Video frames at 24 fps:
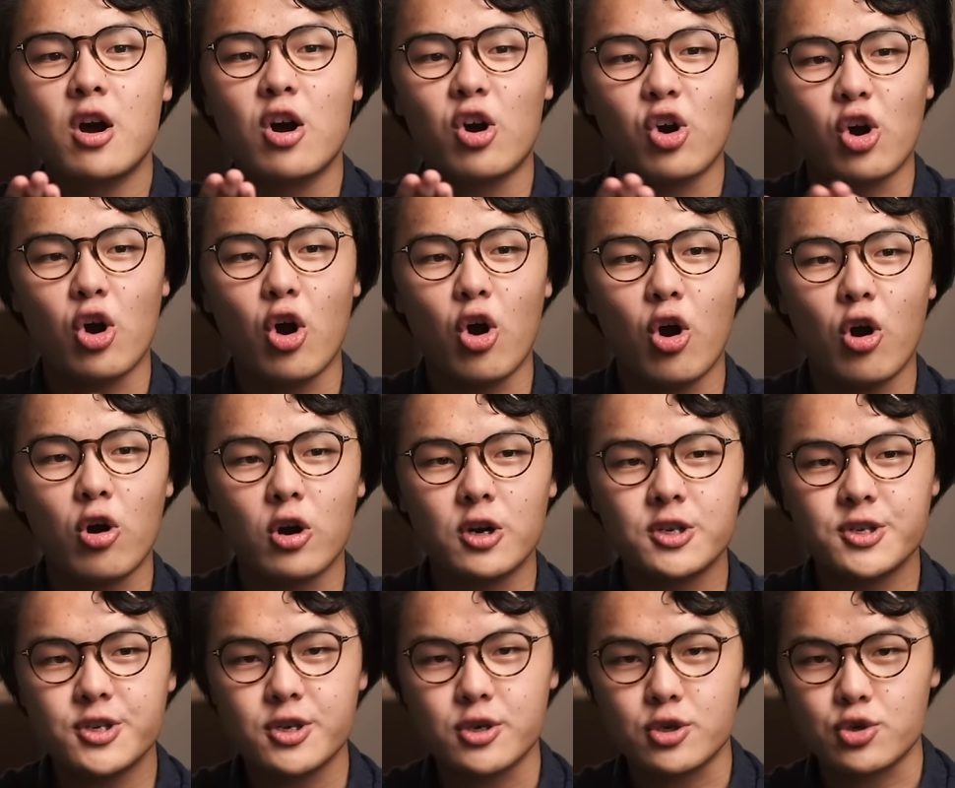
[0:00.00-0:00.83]
our
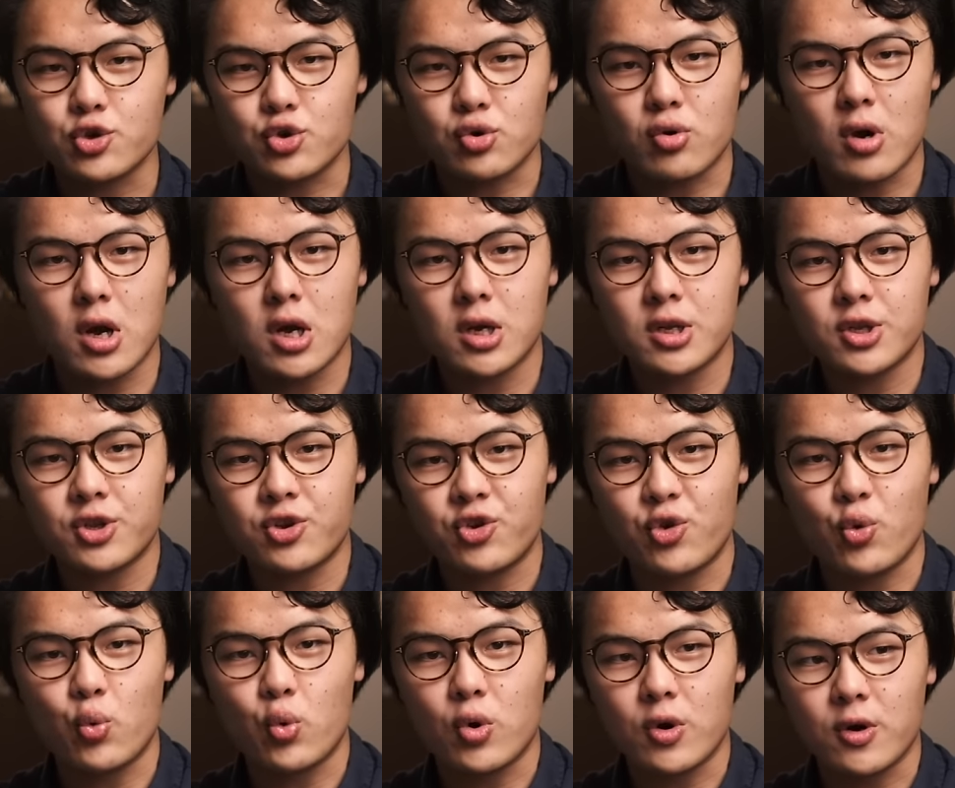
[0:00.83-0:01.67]
hearts are drawn
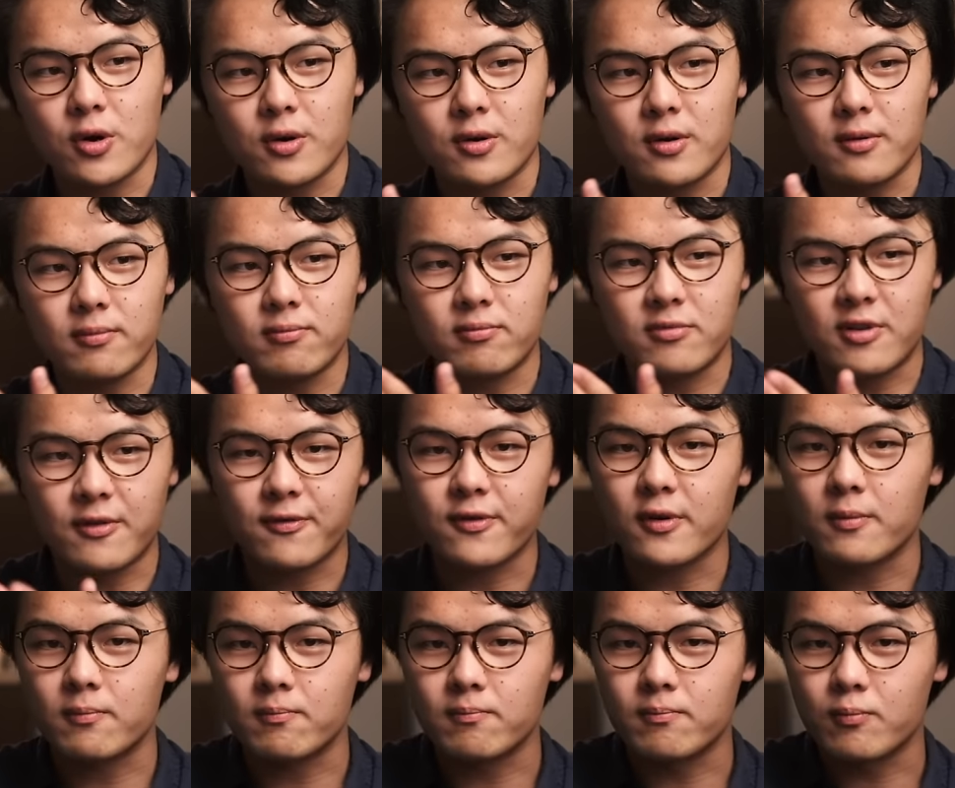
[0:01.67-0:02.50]
toward
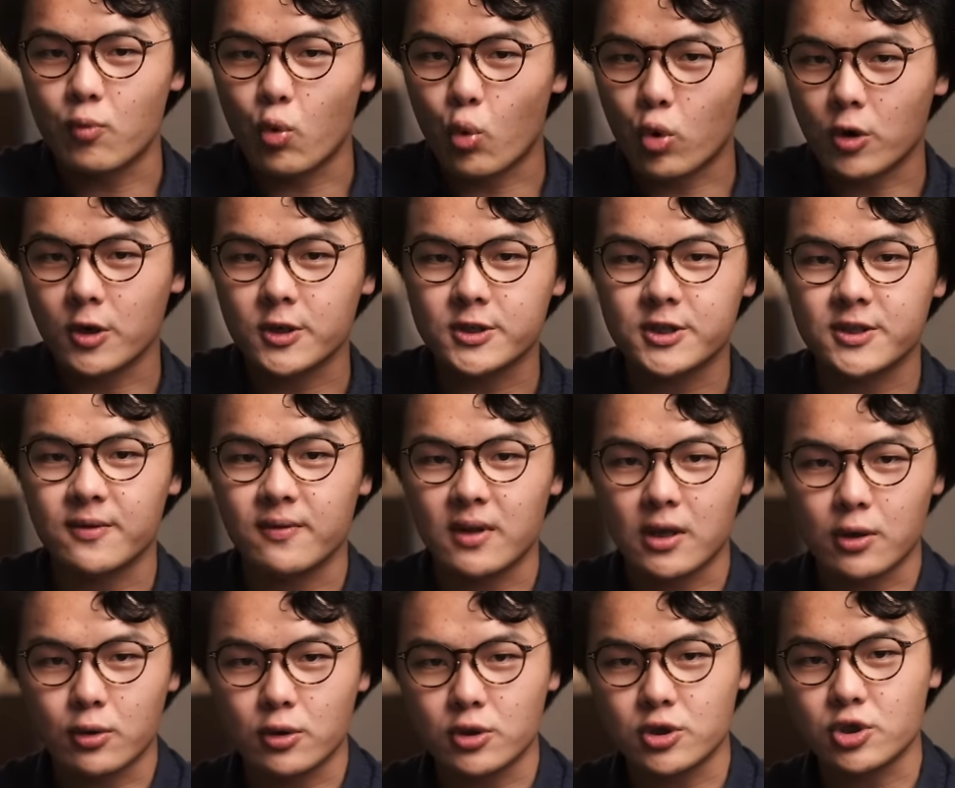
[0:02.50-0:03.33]
different works of
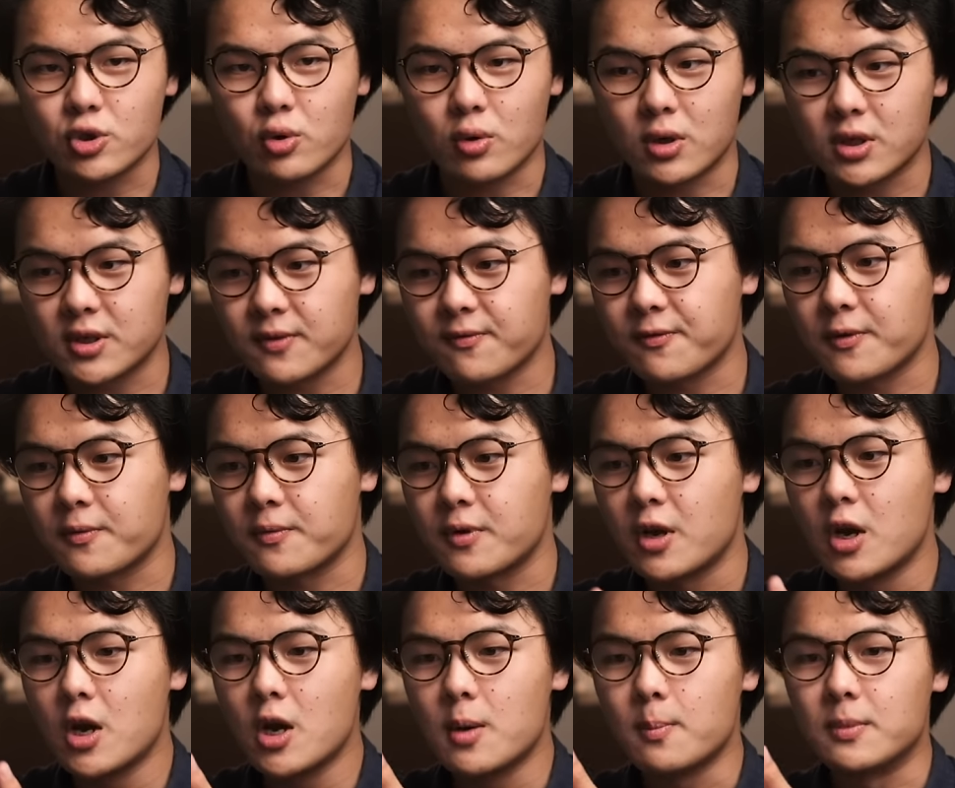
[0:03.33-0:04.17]
literature or
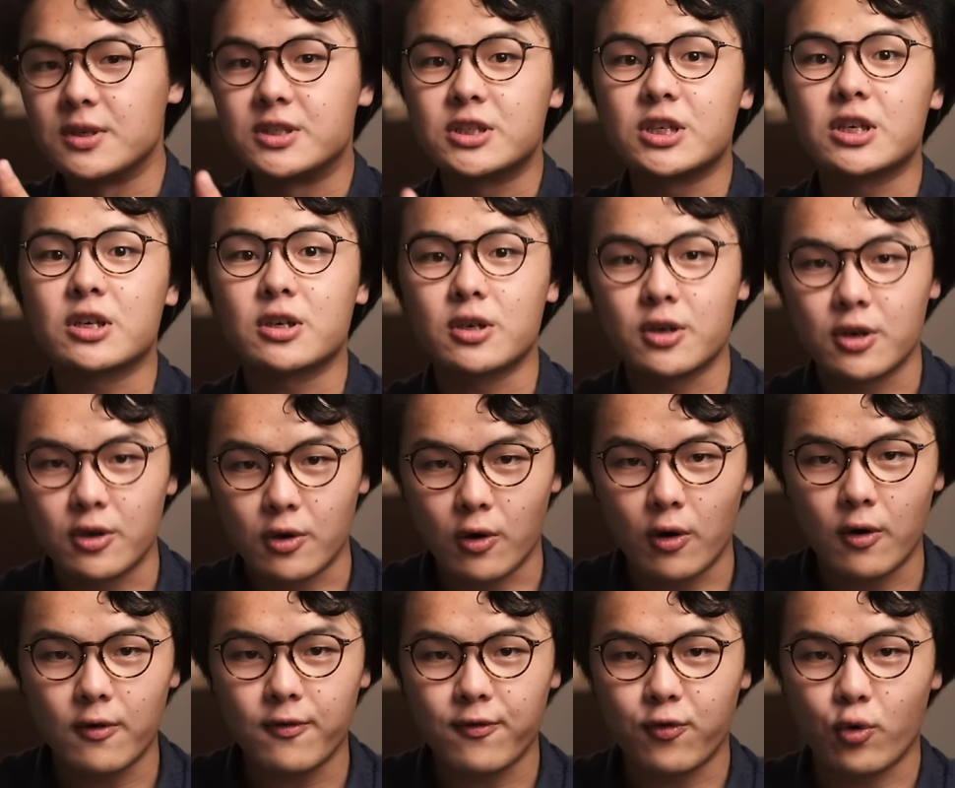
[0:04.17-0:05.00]
different
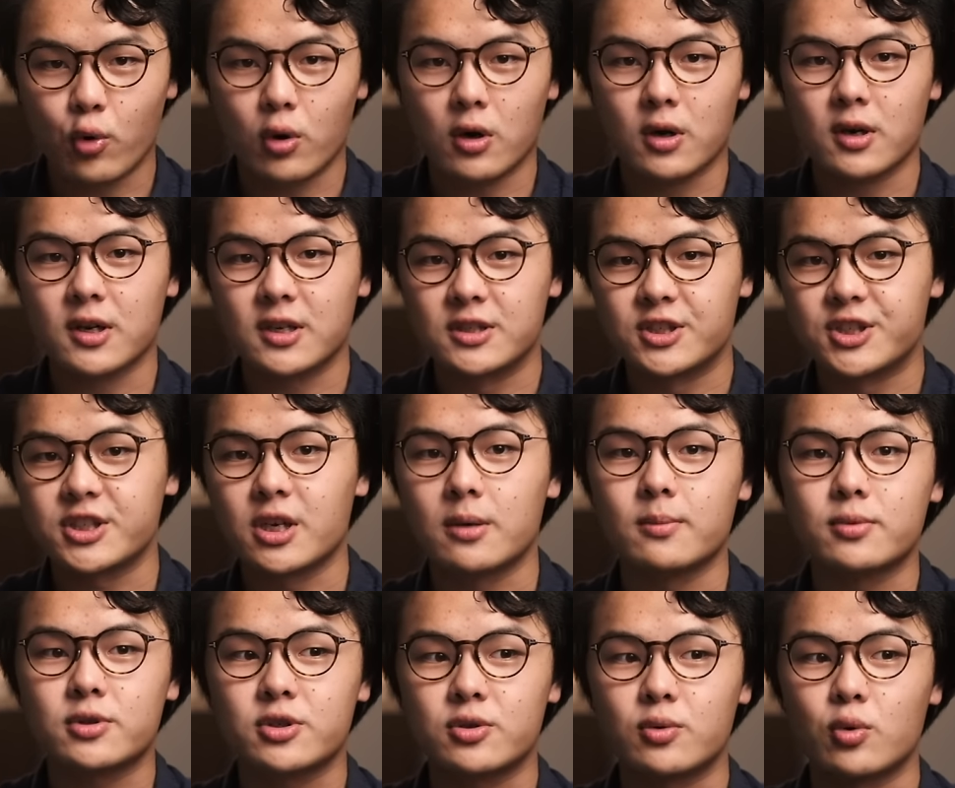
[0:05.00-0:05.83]
material for
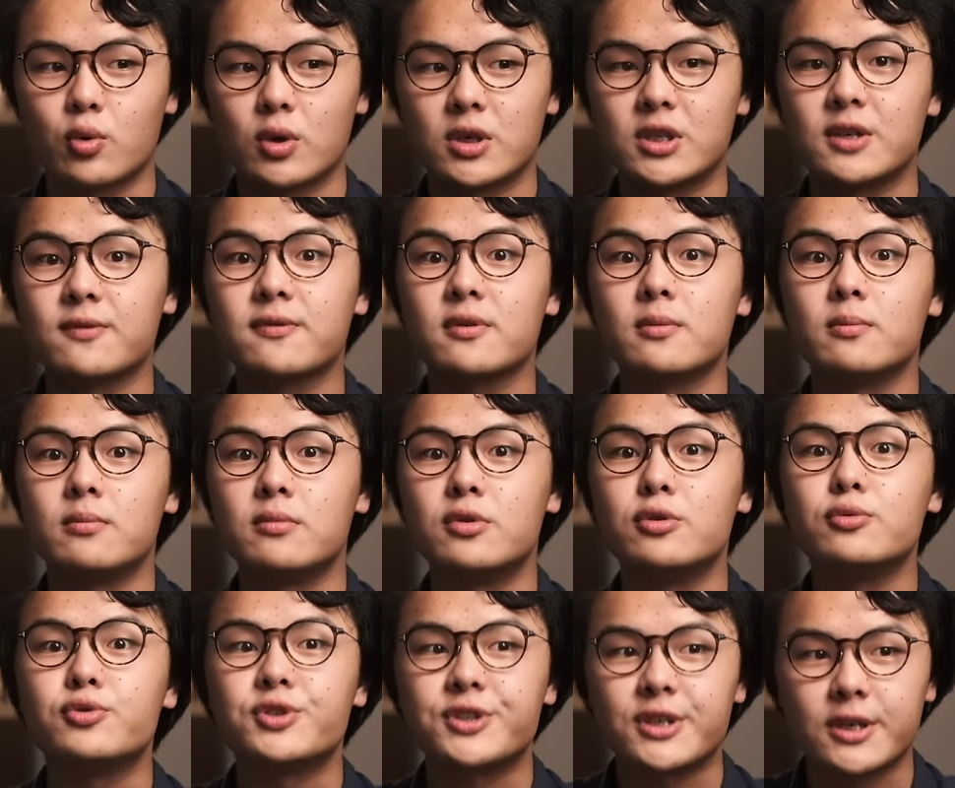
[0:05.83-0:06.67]
consumption or different
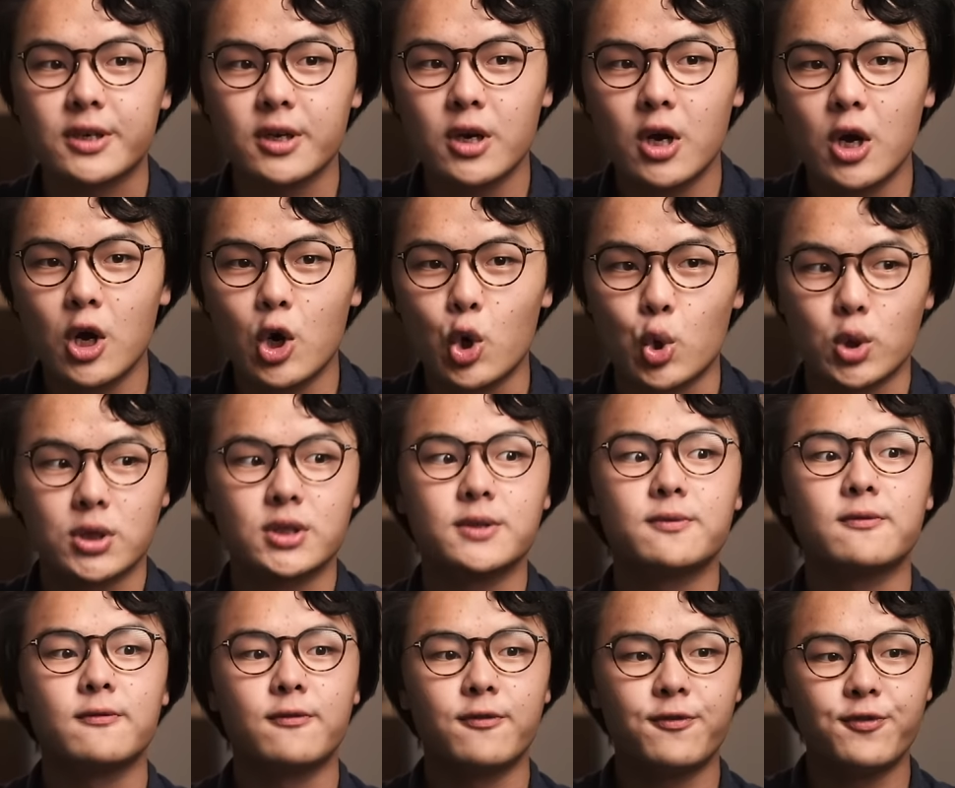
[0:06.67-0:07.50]
music or
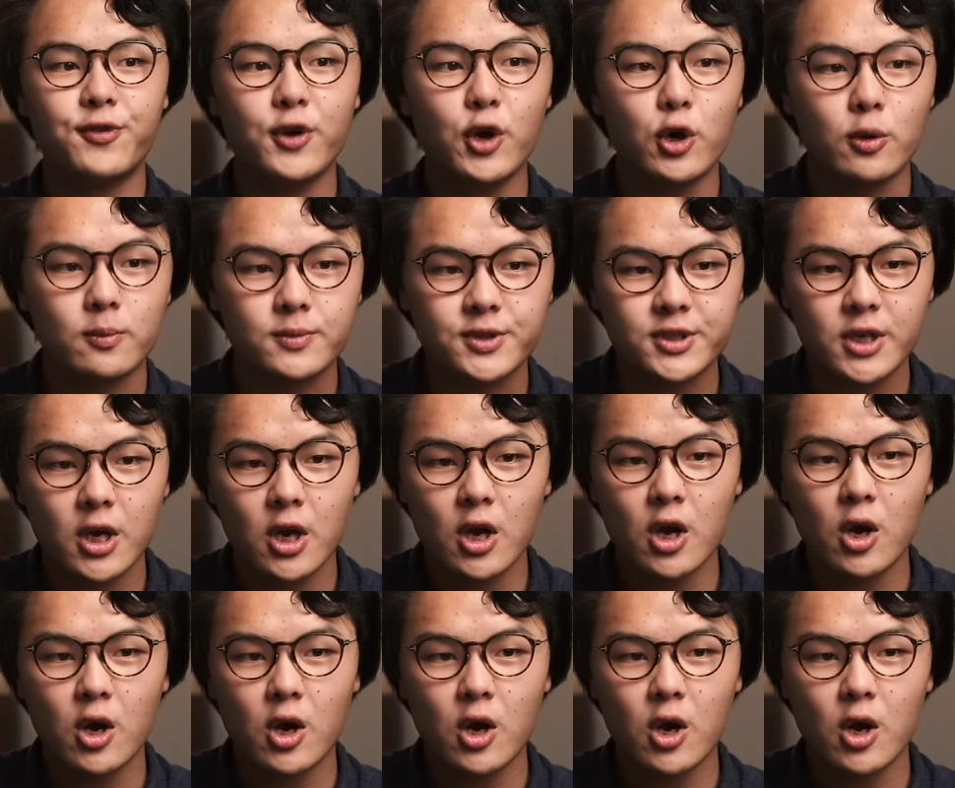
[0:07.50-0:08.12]
different films,